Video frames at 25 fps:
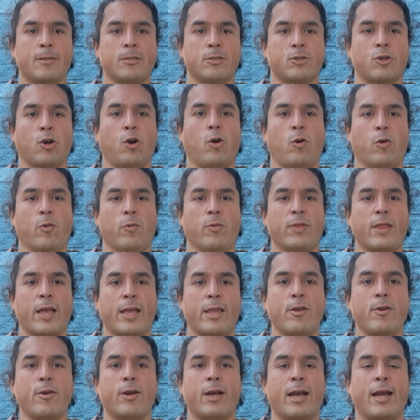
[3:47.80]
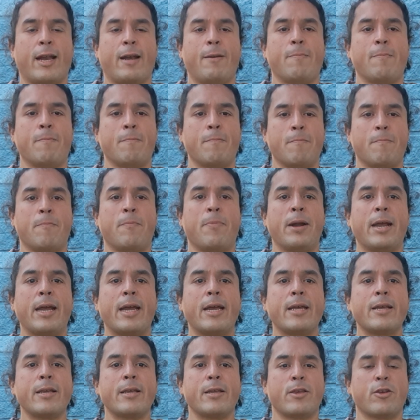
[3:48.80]
so that you can
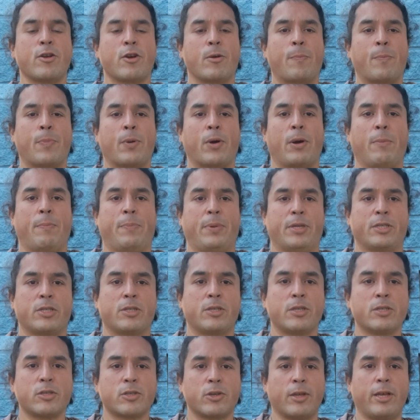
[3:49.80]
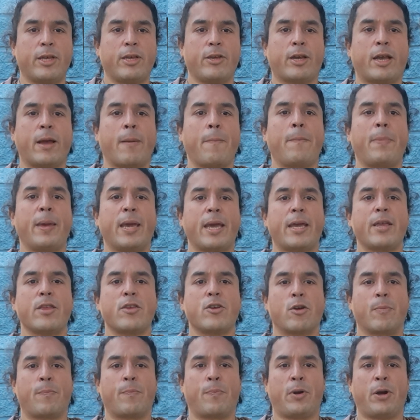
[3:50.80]
bring your purpose, so that you can be in
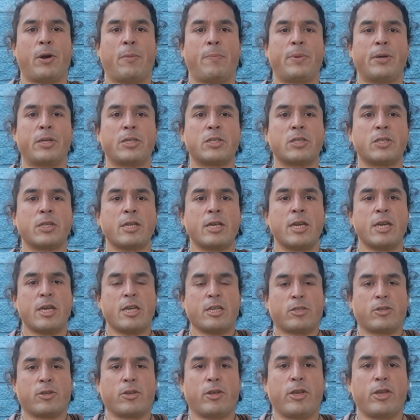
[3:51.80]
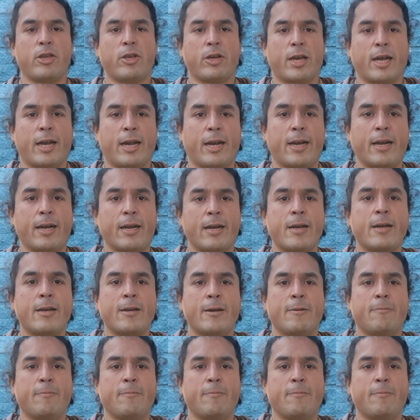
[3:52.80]
your purpose, so that you can